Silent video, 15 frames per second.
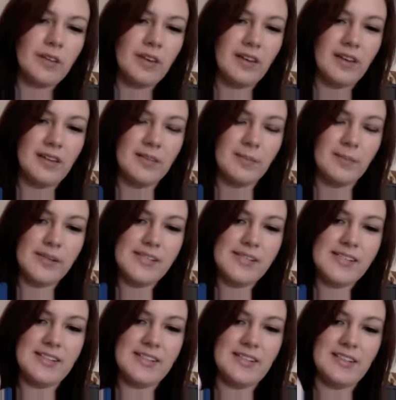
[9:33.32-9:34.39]
and
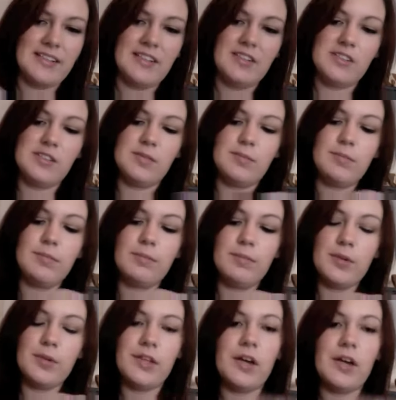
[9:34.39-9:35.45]
basically you just
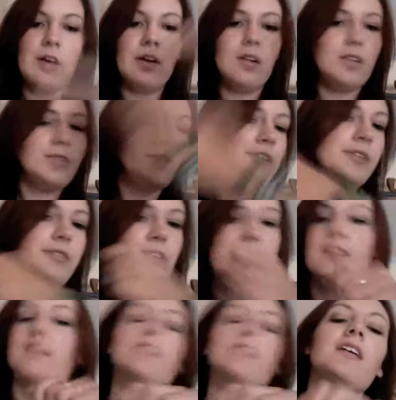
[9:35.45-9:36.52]
put that all over your
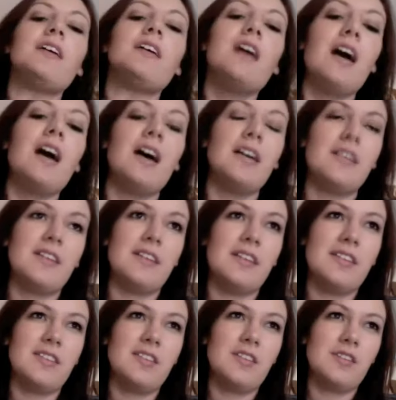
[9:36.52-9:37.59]
face, and it,
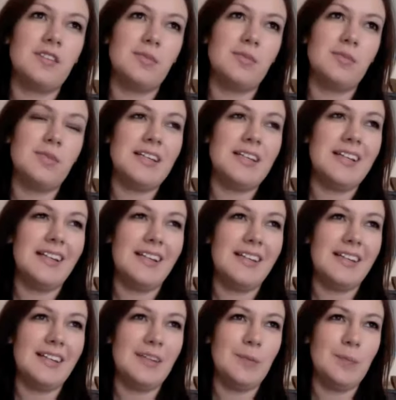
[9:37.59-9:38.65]
it's got something
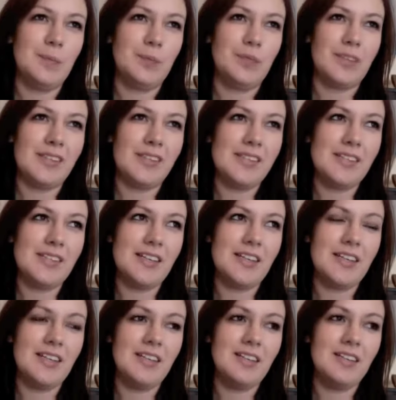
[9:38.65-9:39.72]
like um, zinc
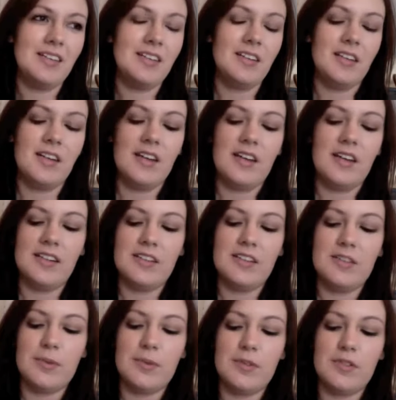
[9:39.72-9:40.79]
in it, and it's
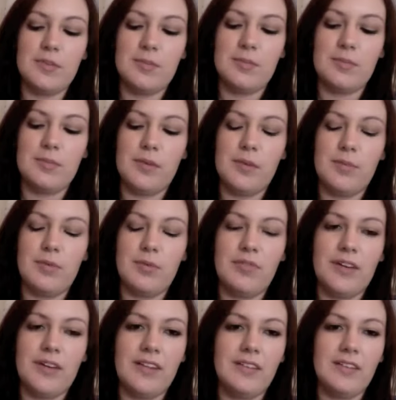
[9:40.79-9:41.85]
supposed to and
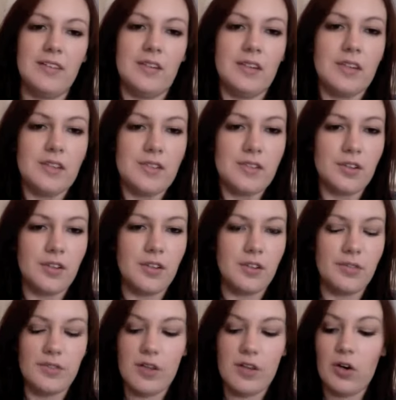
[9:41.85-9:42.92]
prevent sort
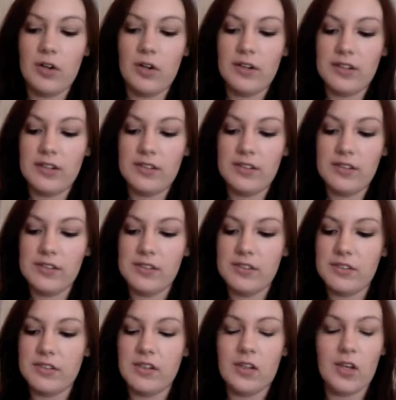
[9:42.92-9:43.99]
of the oiliness
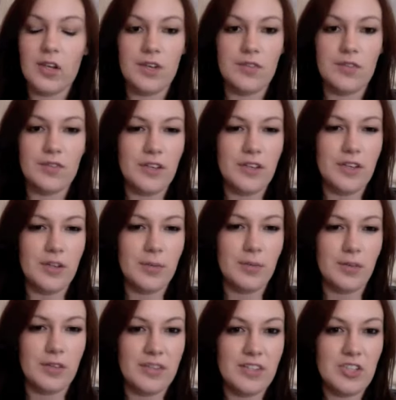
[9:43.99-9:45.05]
of um,
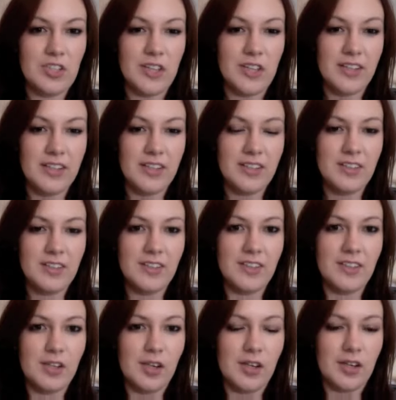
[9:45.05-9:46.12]
and the shine.
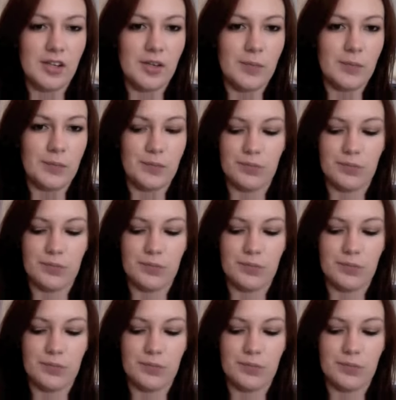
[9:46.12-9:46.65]
Um,